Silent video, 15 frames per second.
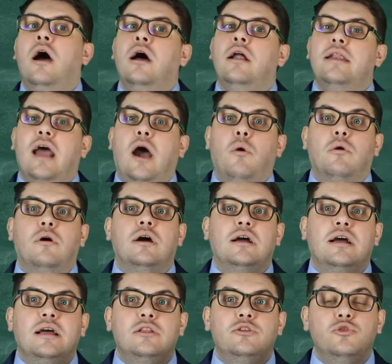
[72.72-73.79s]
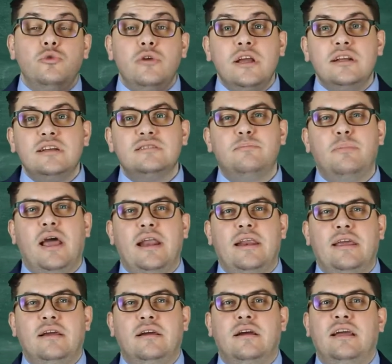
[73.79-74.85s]
Now, during test
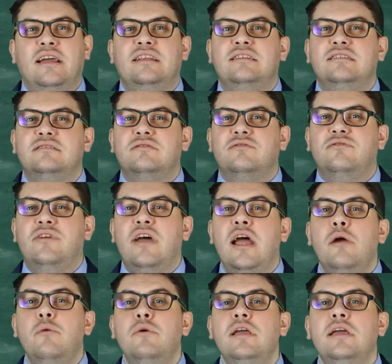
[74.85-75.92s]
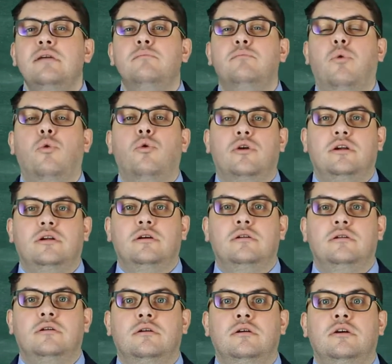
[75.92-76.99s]
planning, it is very
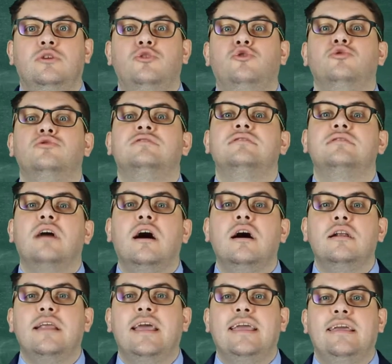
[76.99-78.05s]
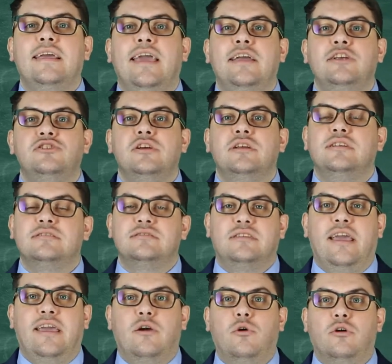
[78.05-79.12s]
important to start engaging the
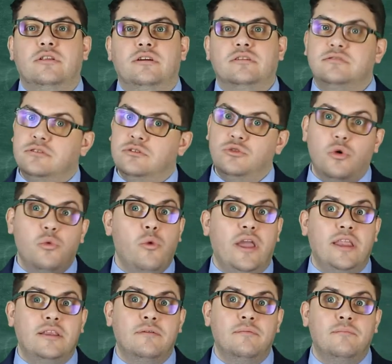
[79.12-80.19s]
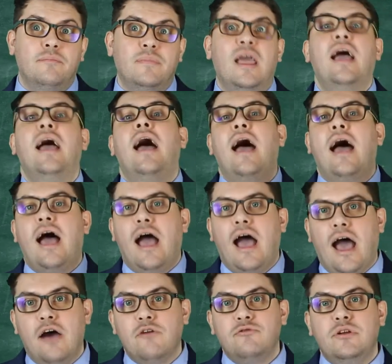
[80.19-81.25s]
stakeholders. Don't wait.
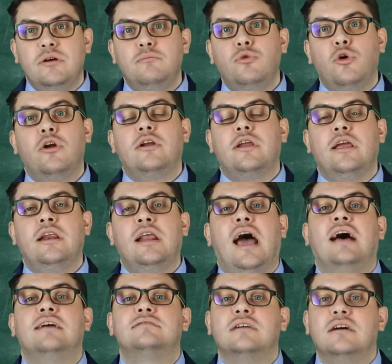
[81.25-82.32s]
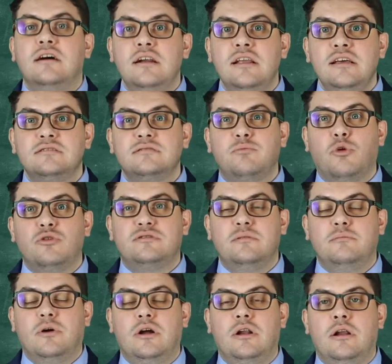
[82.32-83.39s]
Have them brought in as early as
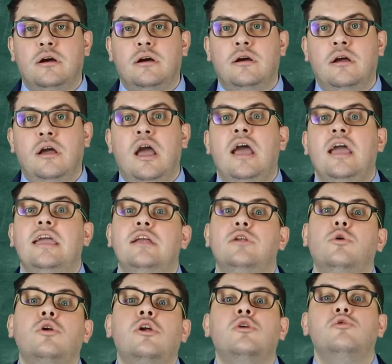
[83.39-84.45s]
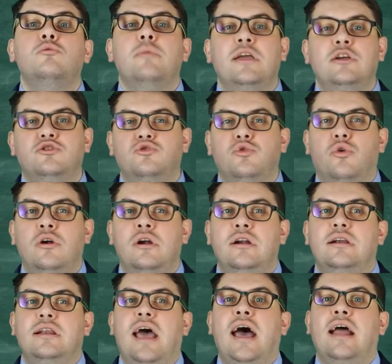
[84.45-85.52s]
possible in order to make sure
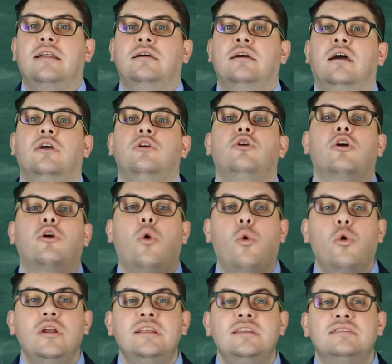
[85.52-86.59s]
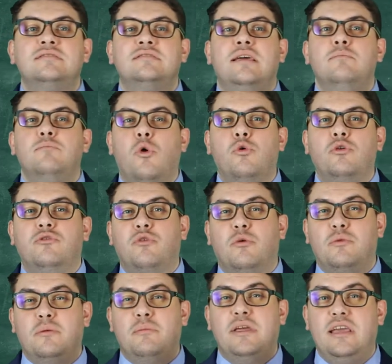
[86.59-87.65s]
that you are all in the same boat from
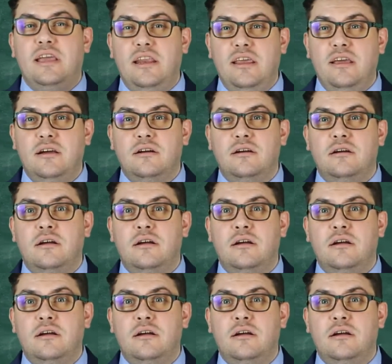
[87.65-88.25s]
the beginning,